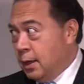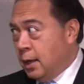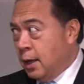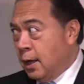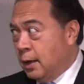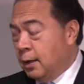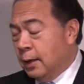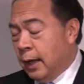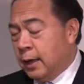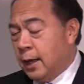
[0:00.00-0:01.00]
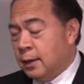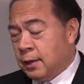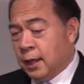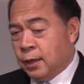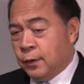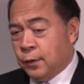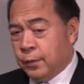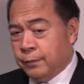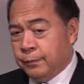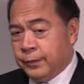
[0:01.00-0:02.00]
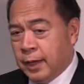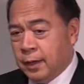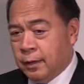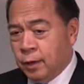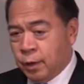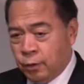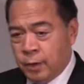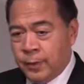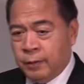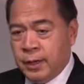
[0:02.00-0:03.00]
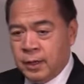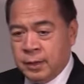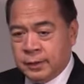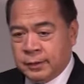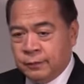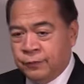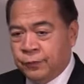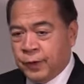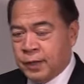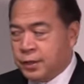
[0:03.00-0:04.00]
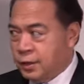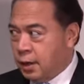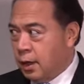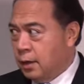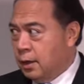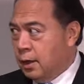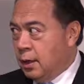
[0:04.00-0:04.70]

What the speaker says: And I got to tell you, although we'll be reading verses here,